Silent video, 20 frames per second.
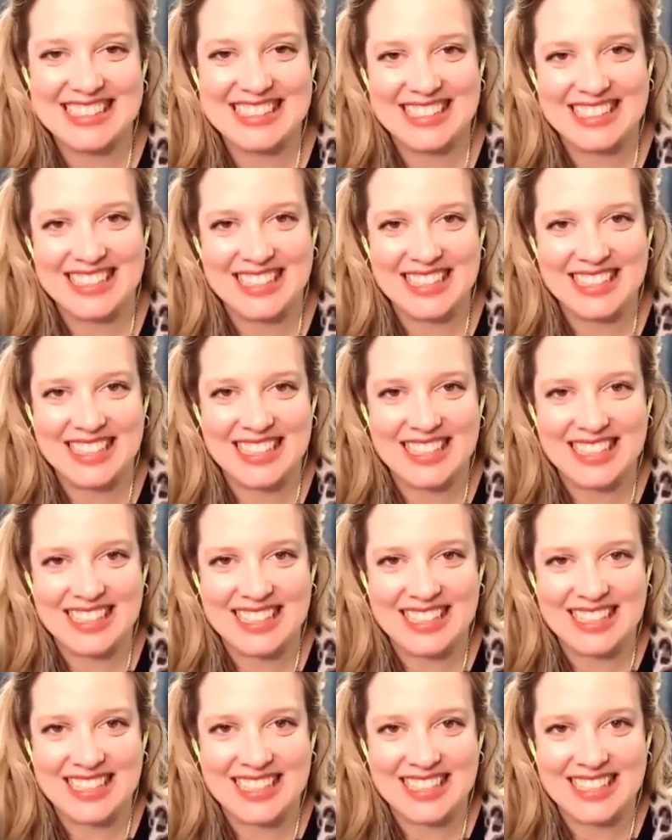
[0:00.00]

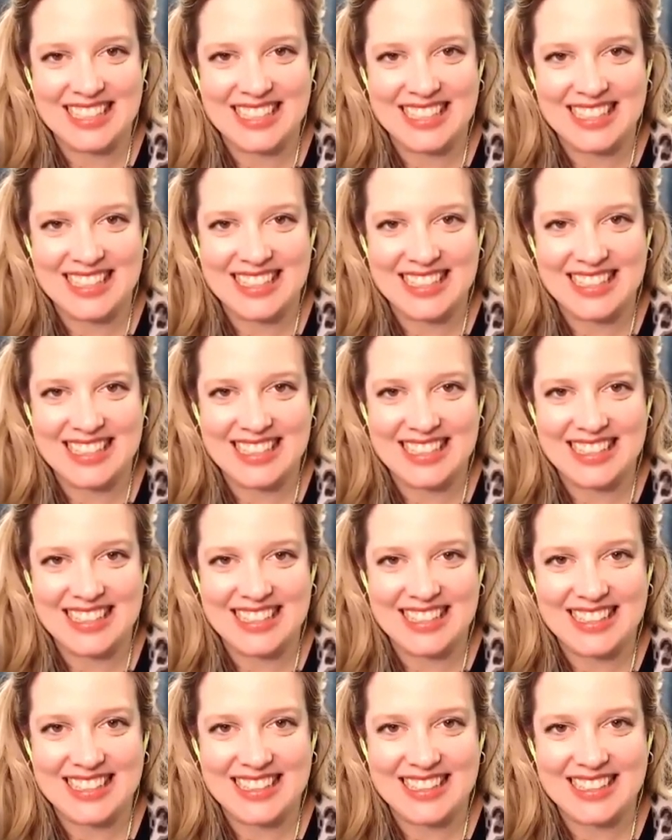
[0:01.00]

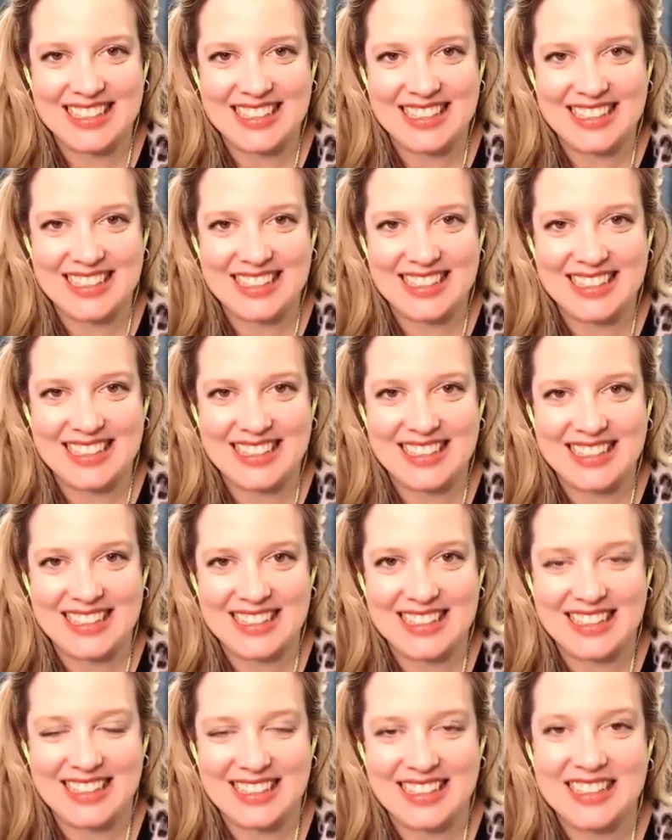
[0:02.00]

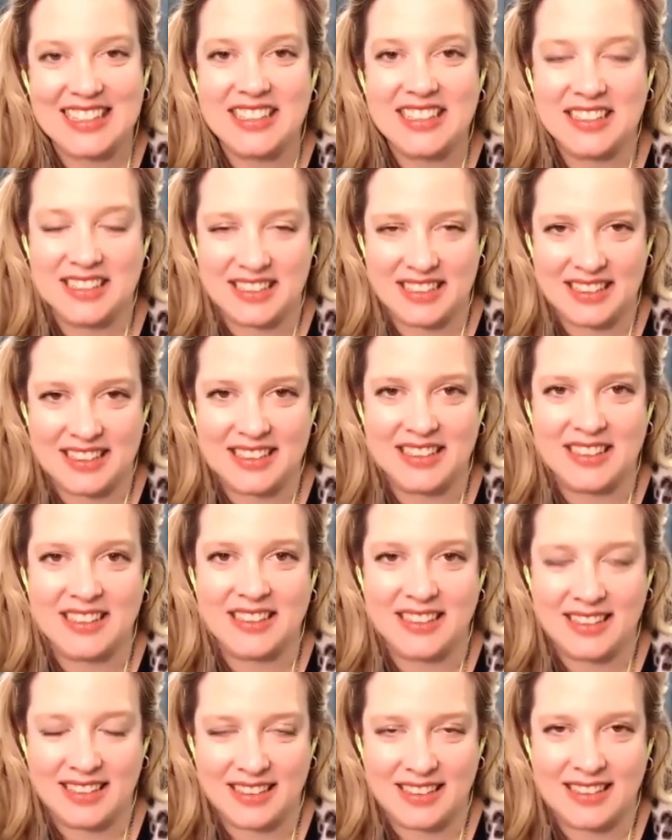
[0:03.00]

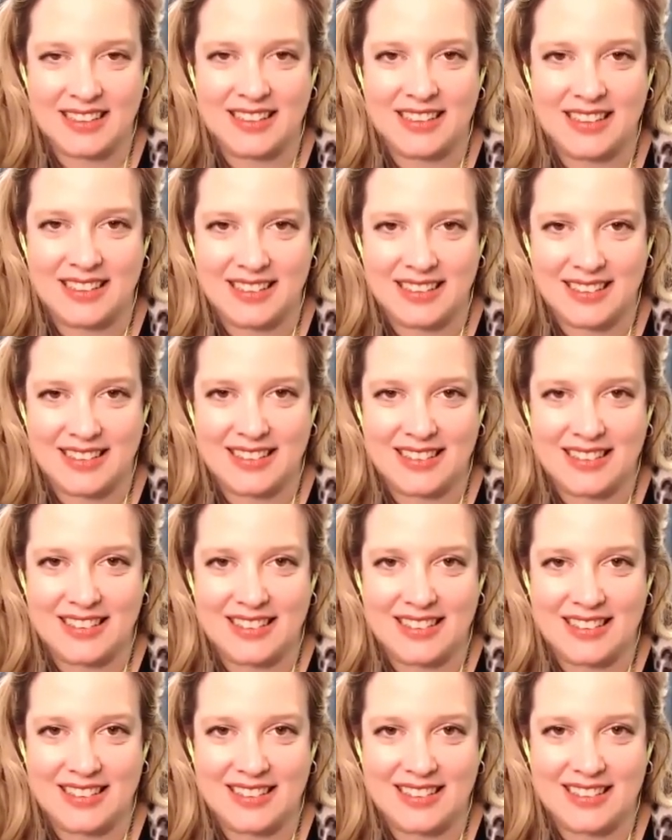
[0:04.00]

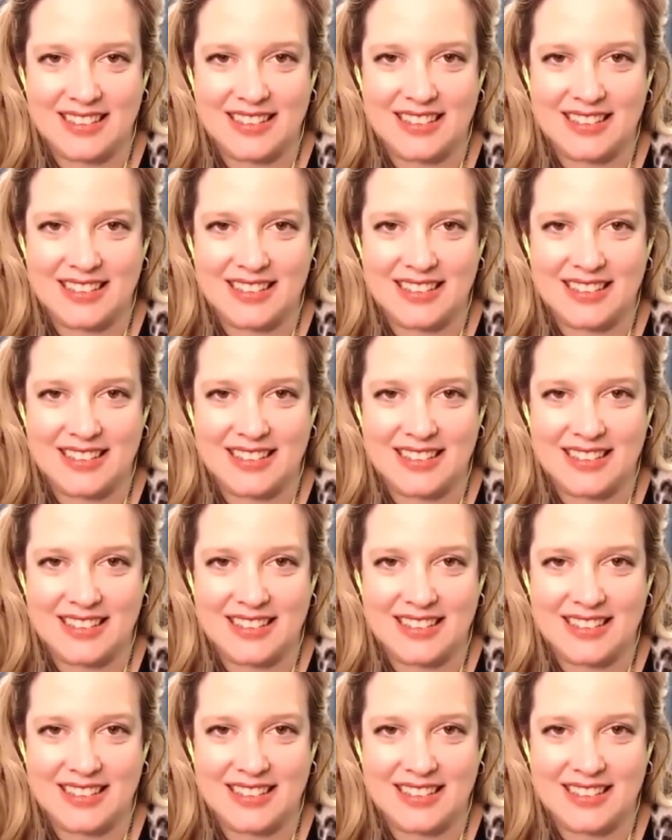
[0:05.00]
(not speaking)